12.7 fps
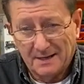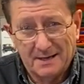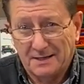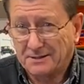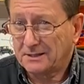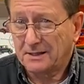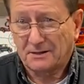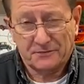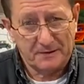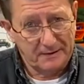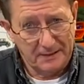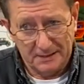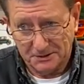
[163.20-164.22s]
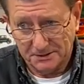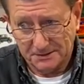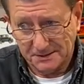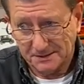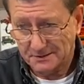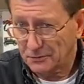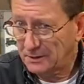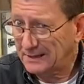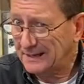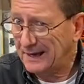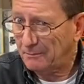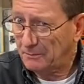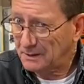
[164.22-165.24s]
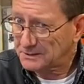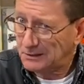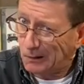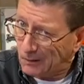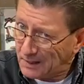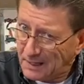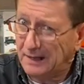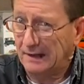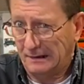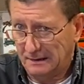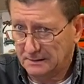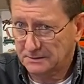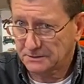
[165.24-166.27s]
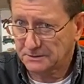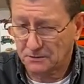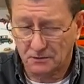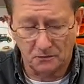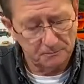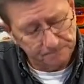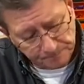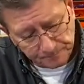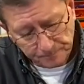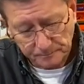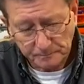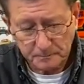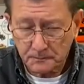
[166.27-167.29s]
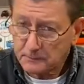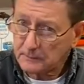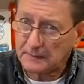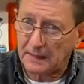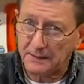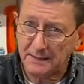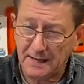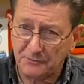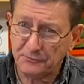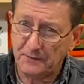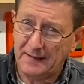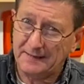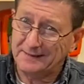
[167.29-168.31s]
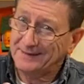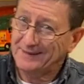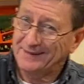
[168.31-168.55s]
and you collect variations, really not much going on. So you got to find